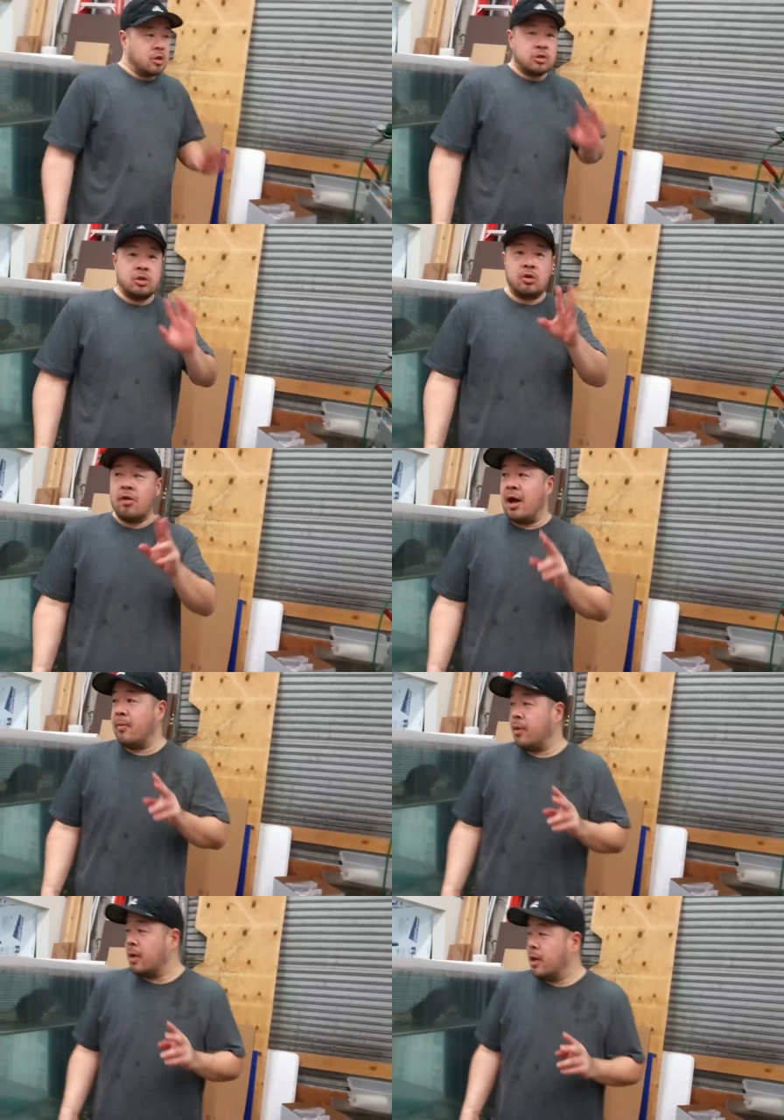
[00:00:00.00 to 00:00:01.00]
to grab,
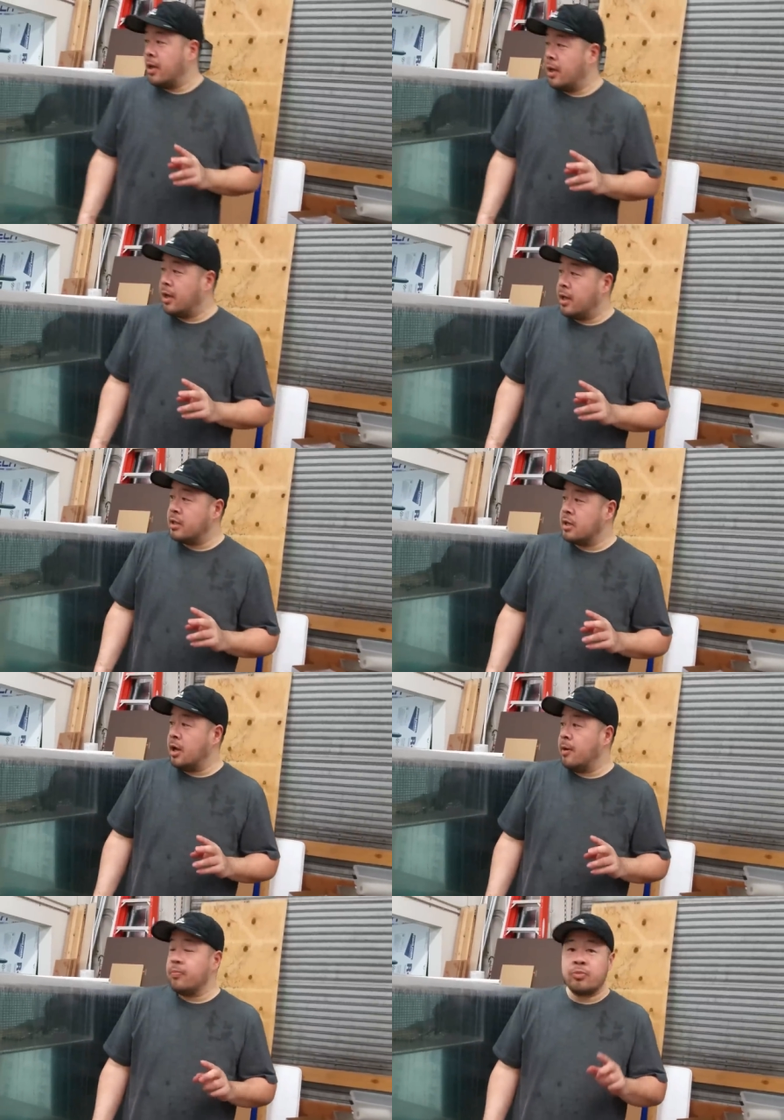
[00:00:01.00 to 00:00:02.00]
and
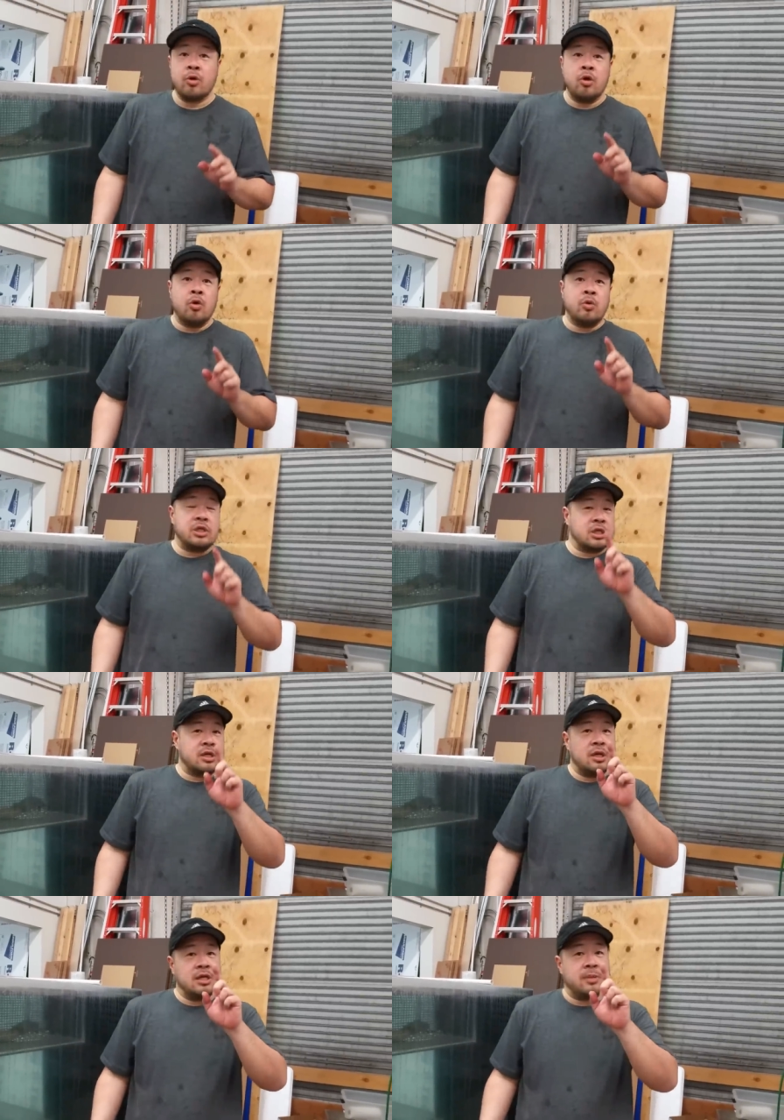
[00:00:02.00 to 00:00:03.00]
um, we're just
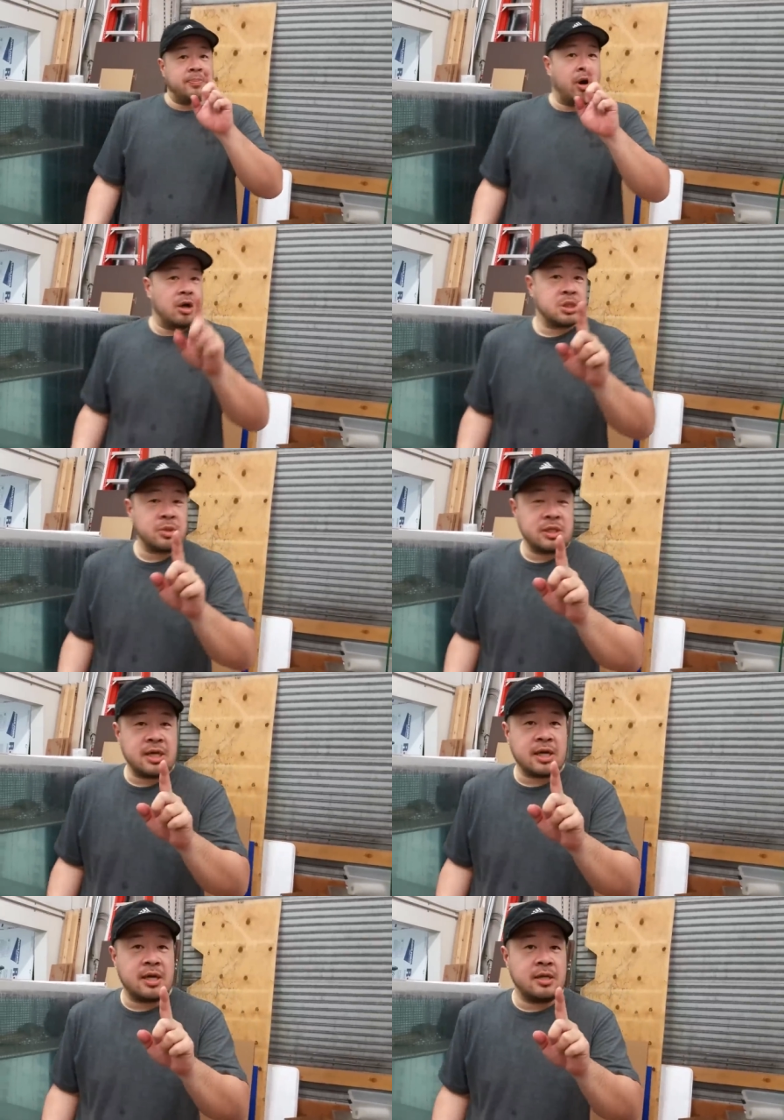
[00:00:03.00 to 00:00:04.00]
gonna need to pause for a
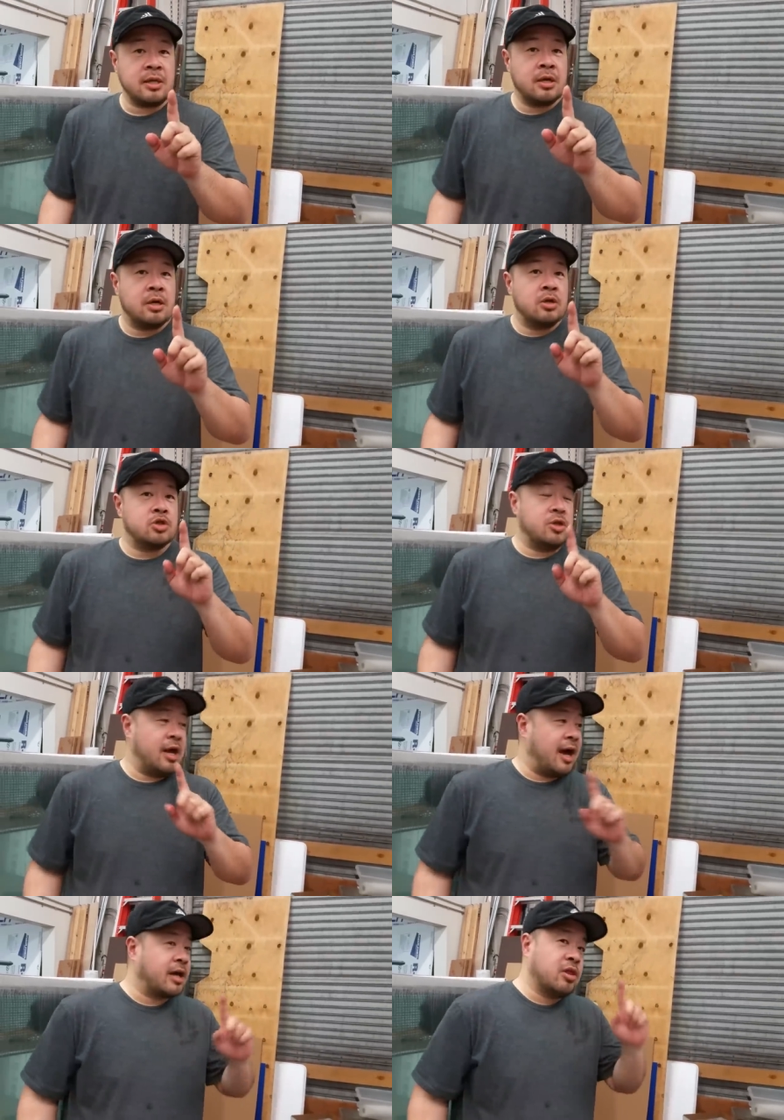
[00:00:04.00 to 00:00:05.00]
second so
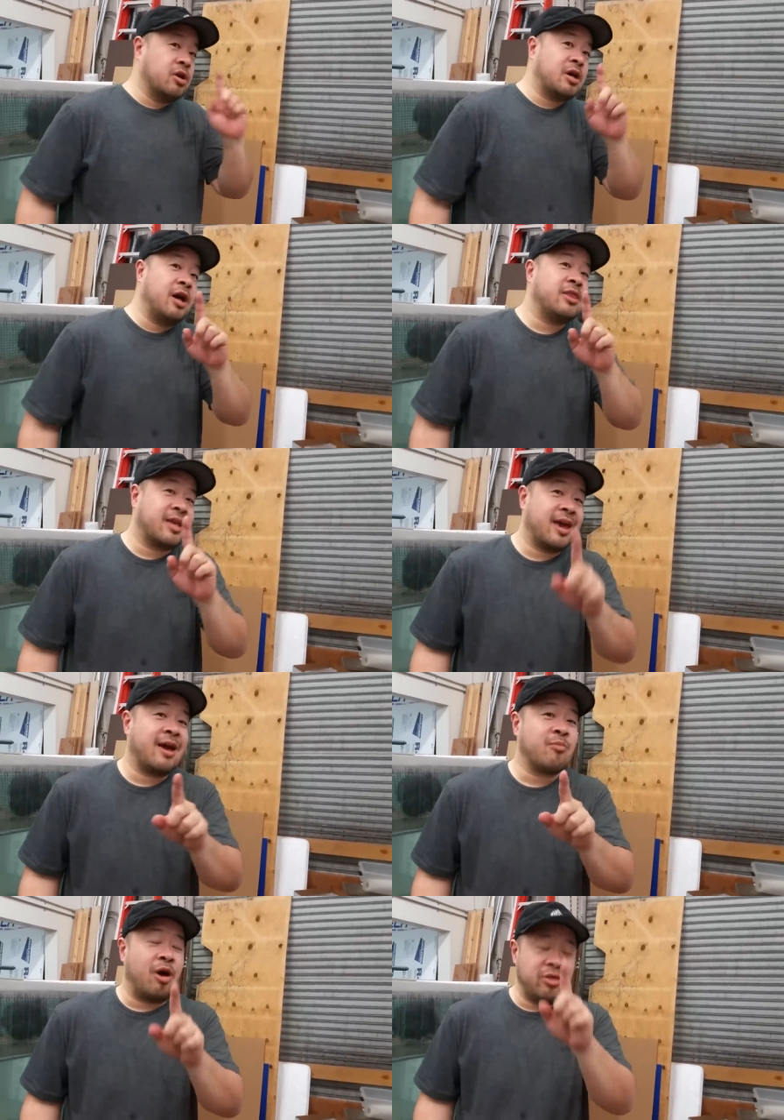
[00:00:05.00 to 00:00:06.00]
that I can look on the
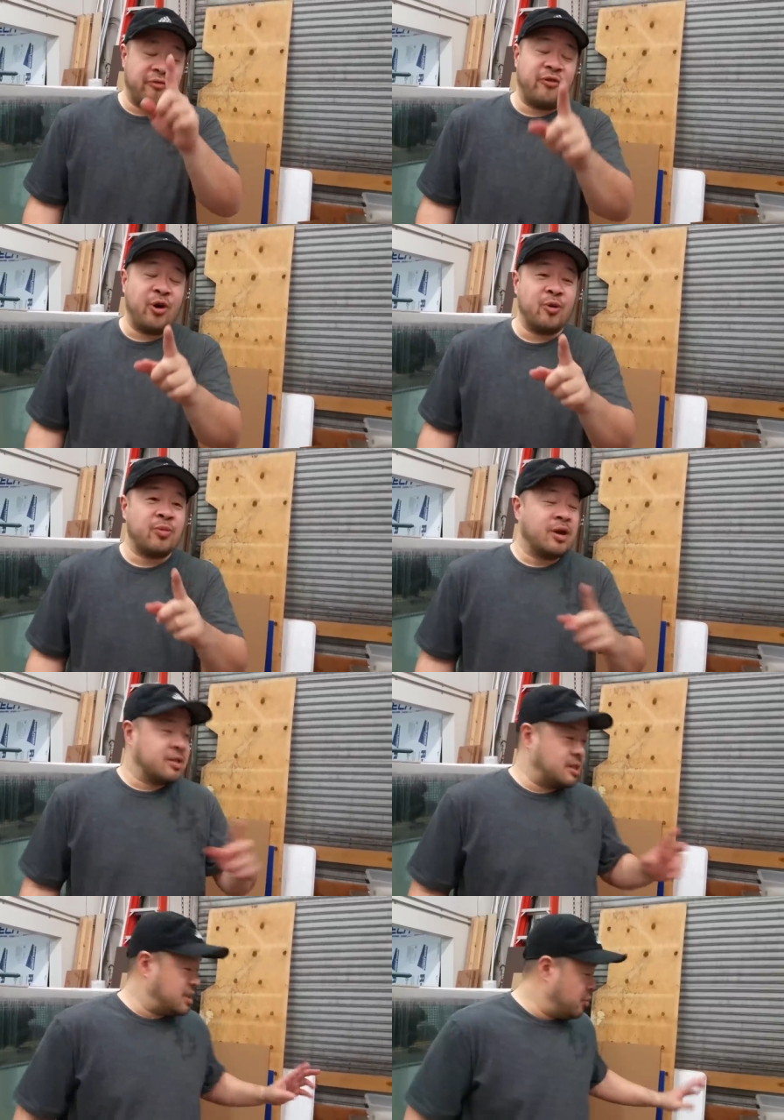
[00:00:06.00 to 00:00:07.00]
cam on the phone
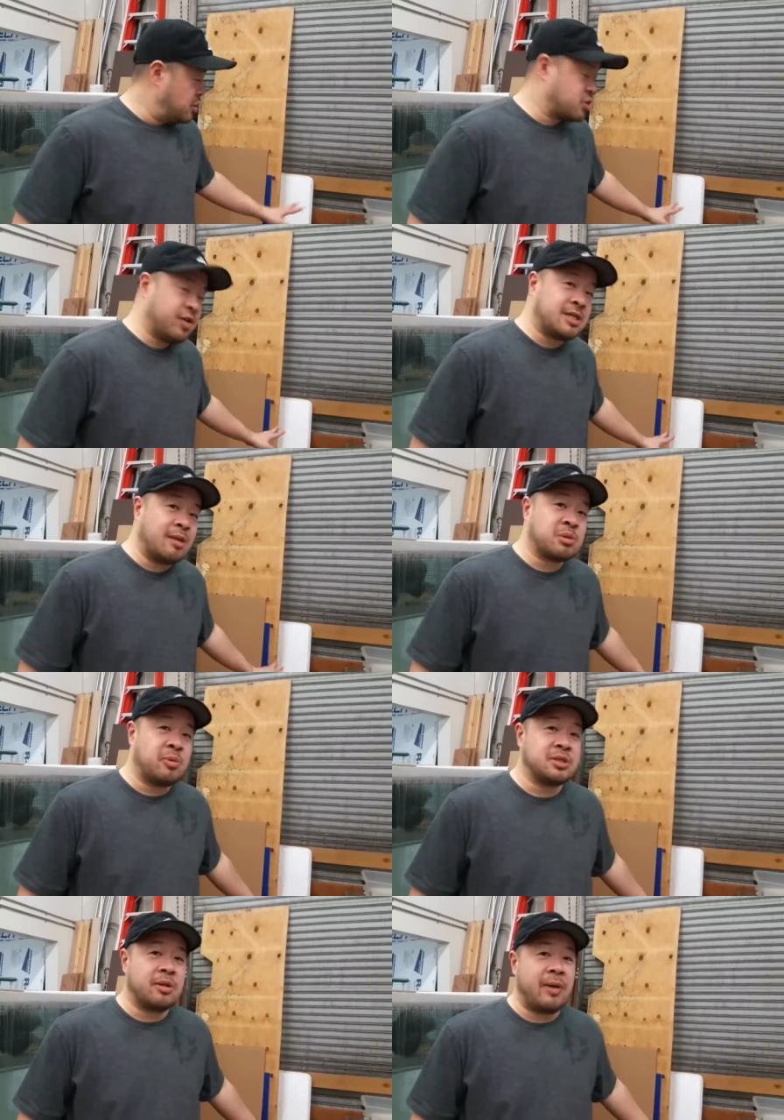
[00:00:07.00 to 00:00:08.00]
to see which rays I'm
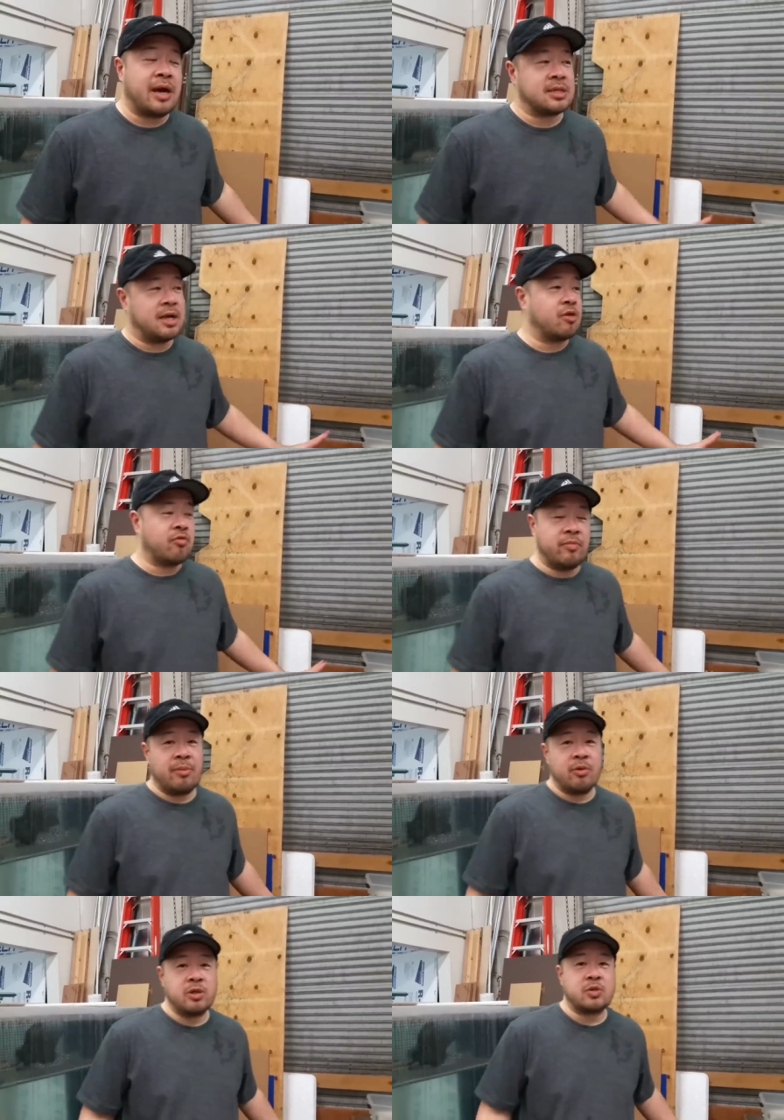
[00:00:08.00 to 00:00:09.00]
supposed to pack, because I don't
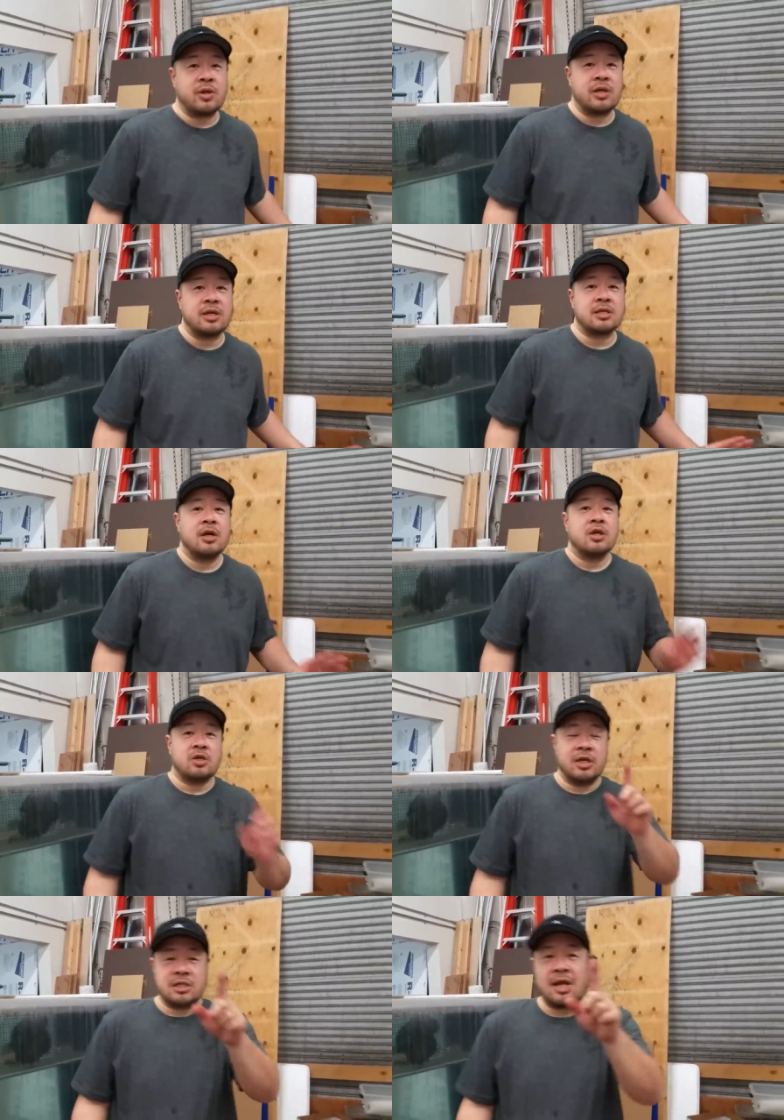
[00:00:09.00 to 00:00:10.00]
remember which one it is.
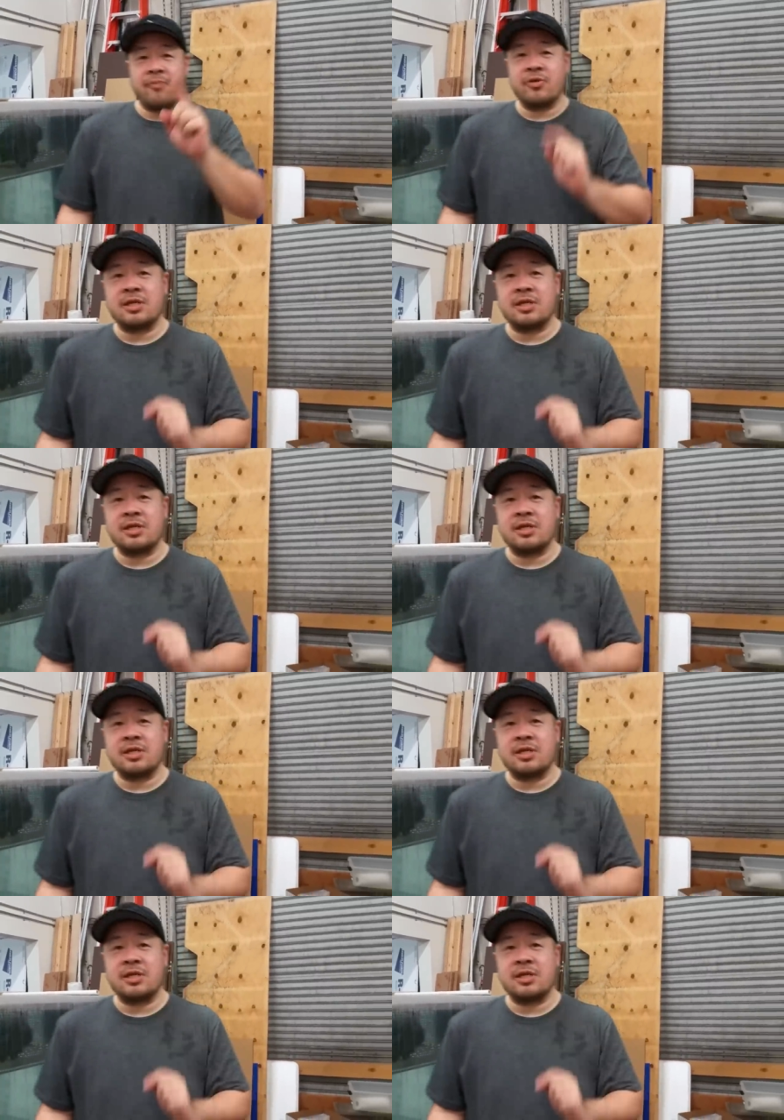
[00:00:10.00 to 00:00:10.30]
So let's stop for a